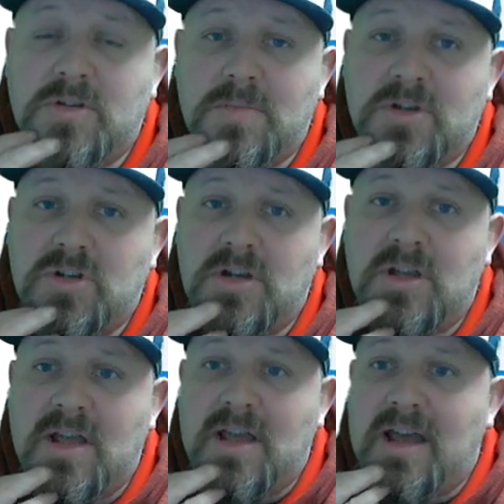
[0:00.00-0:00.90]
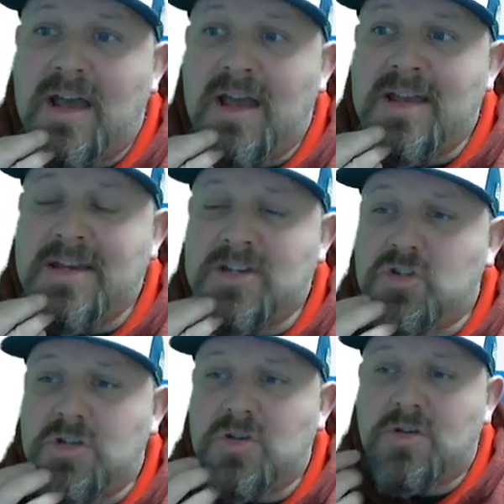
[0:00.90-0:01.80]
submission.
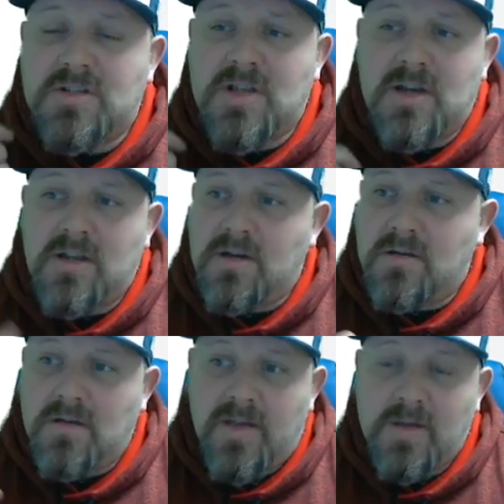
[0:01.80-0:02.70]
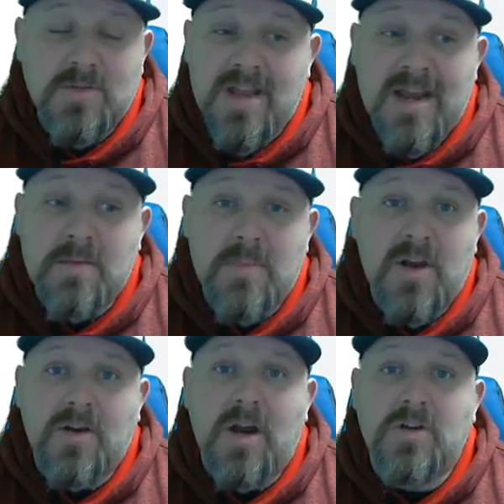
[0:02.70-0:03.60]
Initially you could send in, I think it was any
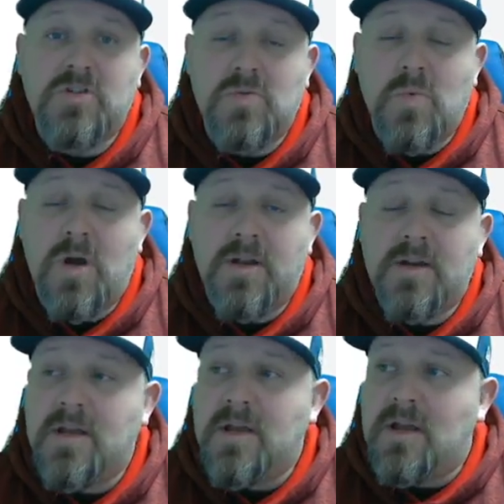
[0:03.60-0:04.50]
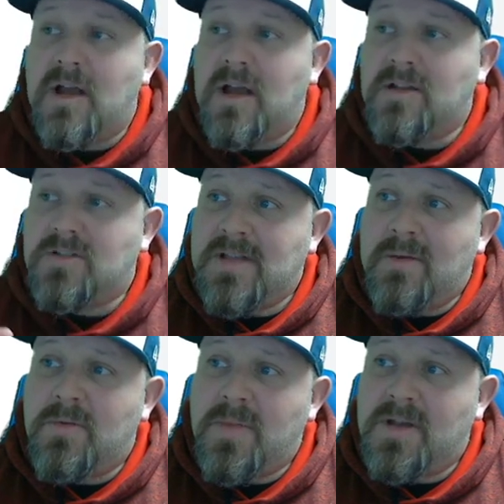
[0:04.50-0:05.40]
amount of cards you wanted, so
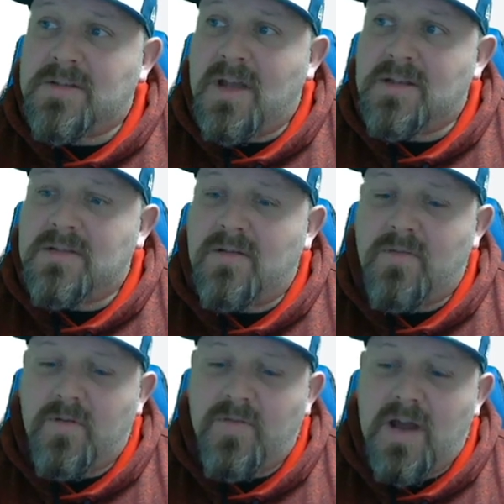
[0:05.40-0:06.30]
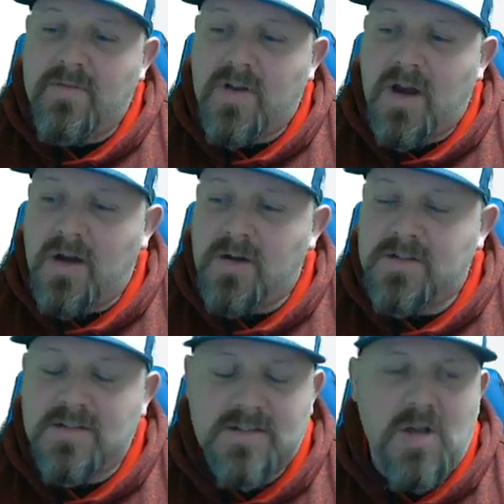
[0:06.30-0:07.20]
that would make sense. For 5
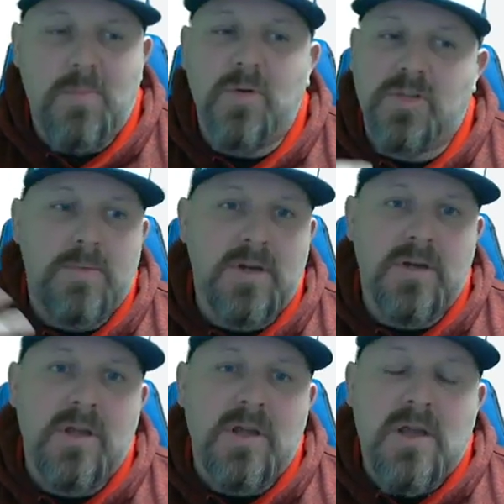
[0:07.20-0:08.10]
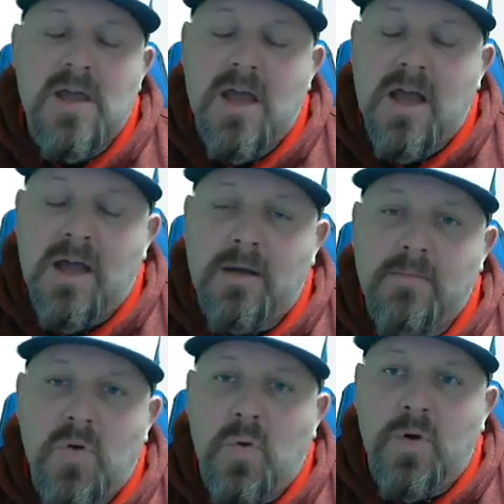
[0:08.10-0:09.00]
cards, still put them in
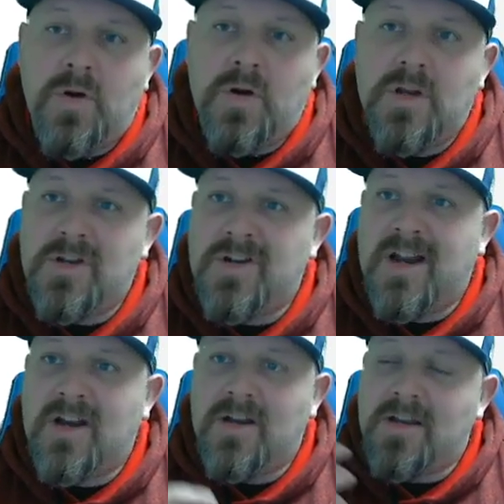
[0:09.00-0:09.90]
order. You're not going to